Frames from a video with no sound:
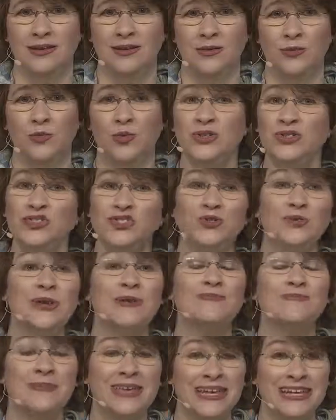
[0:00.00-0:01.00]
Wouldn't you
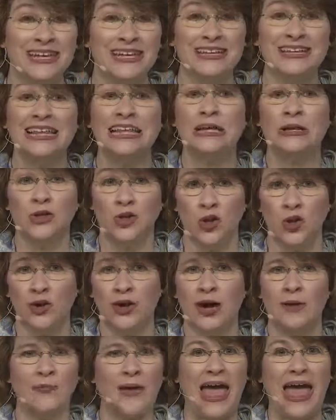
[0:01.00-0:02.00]
immediately
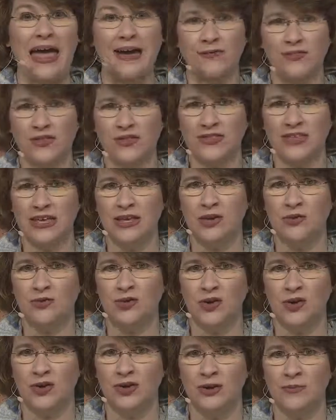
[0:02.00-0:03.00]
look up everything you
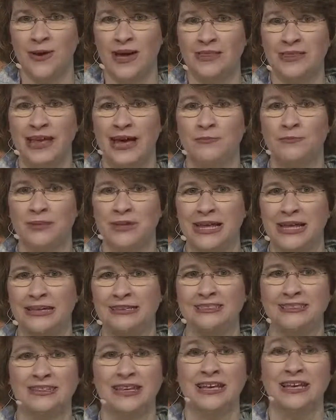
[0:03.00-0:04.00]
could about that
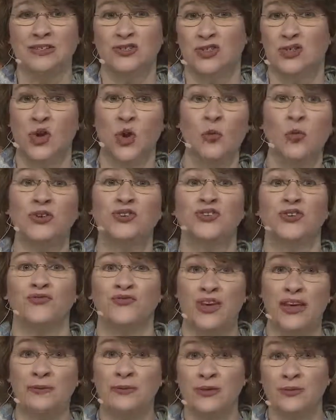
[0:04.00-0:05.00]
place to know what your
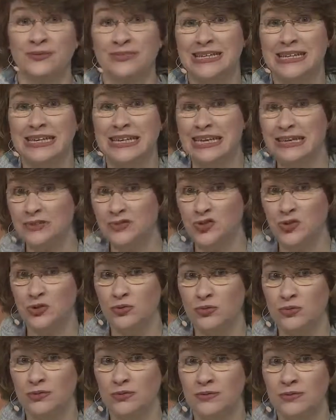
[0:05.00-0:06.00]
family was getting
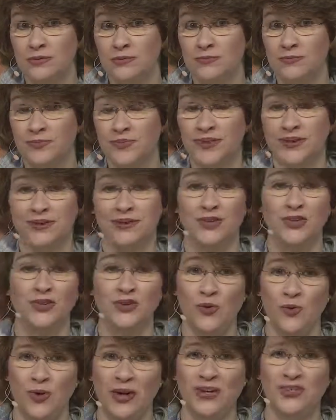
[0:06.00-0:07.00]
into? You
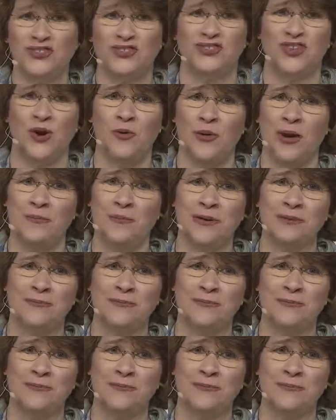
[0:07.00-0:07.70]
don't want to show up in